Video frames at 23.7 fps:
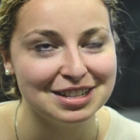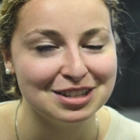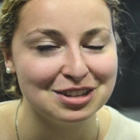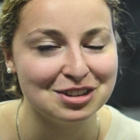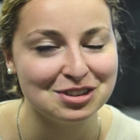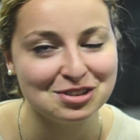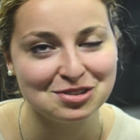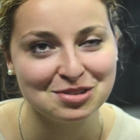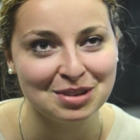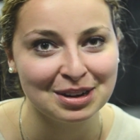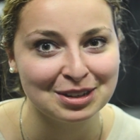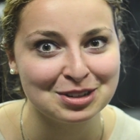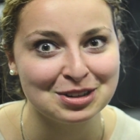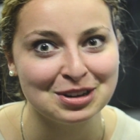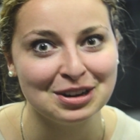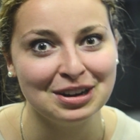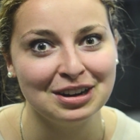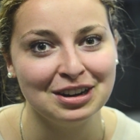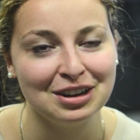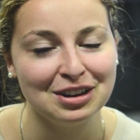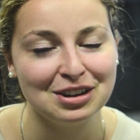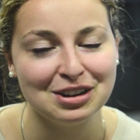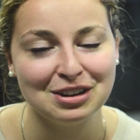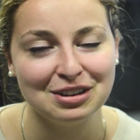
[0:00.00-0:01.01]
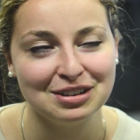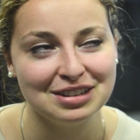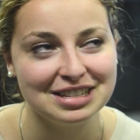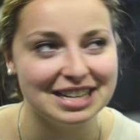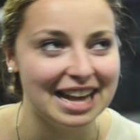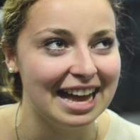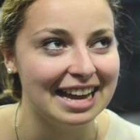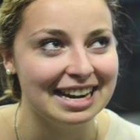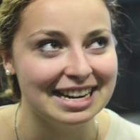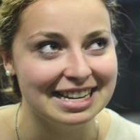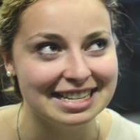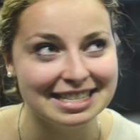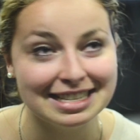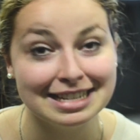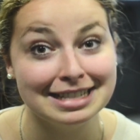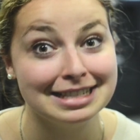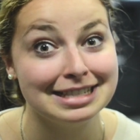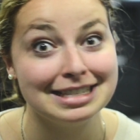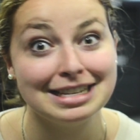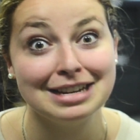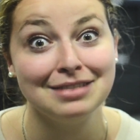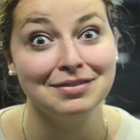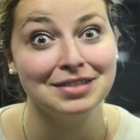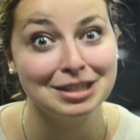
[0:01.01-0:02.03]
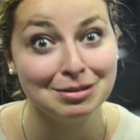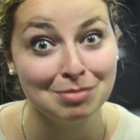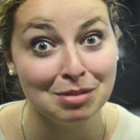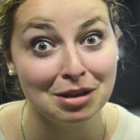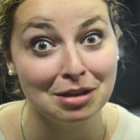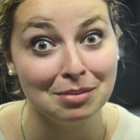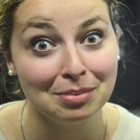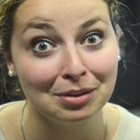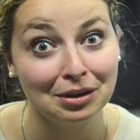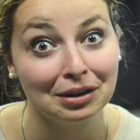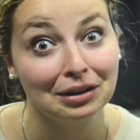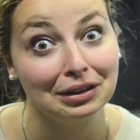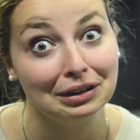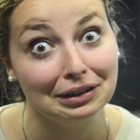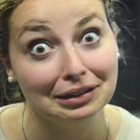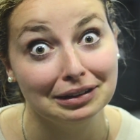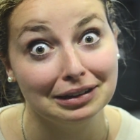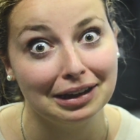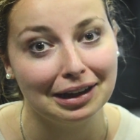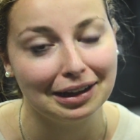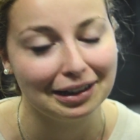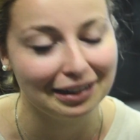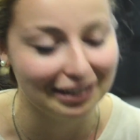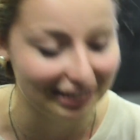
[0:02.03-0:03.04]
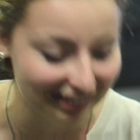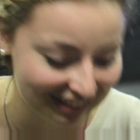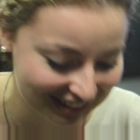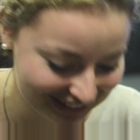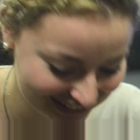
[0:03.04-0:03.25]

and your director or your dad isn't Steven Spielberg? Good luck.